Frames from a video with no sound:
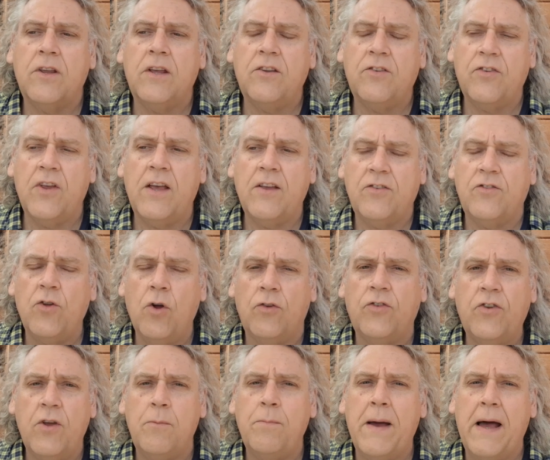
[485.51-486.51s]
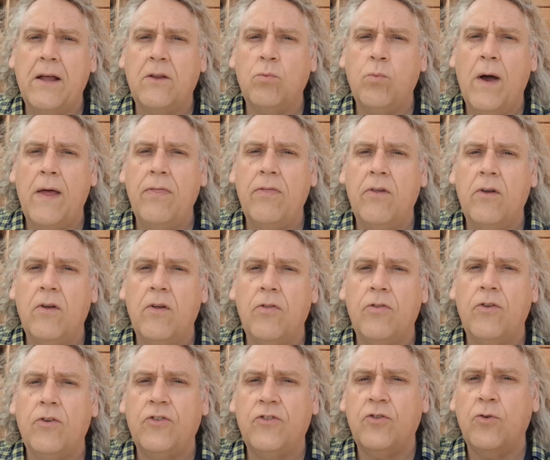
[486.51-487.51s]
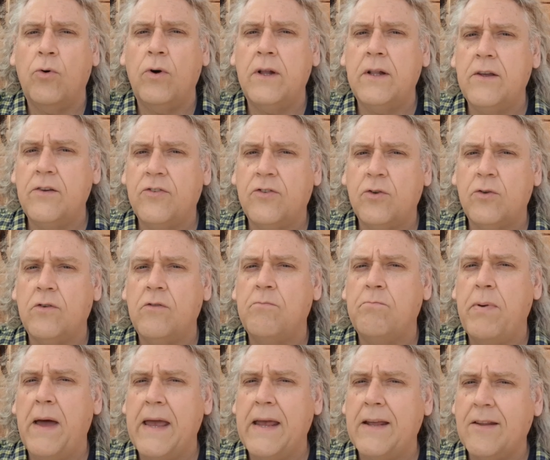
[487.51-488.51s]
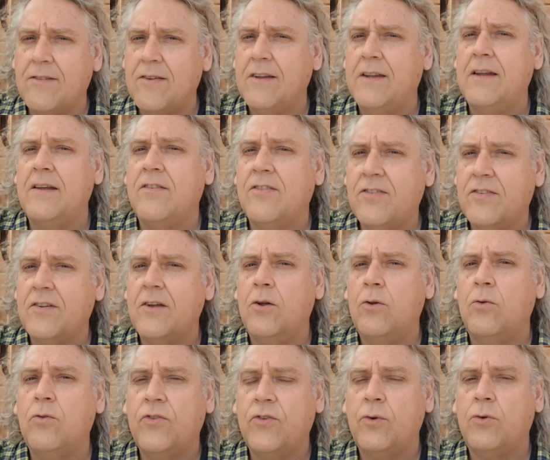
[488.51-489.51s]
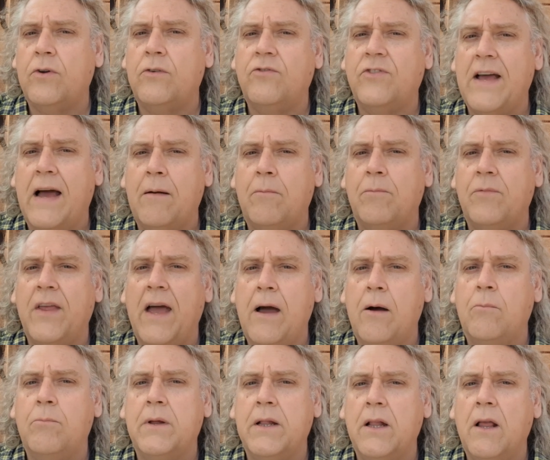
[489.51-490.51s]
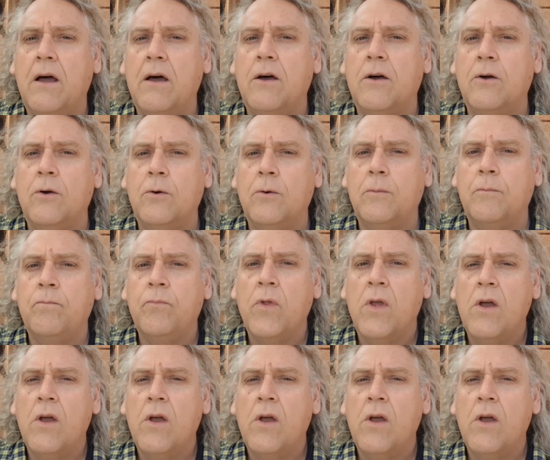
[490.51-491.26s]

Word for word: It's it's not so bad when the the soil is sort of baked and it's still sort of damp down below.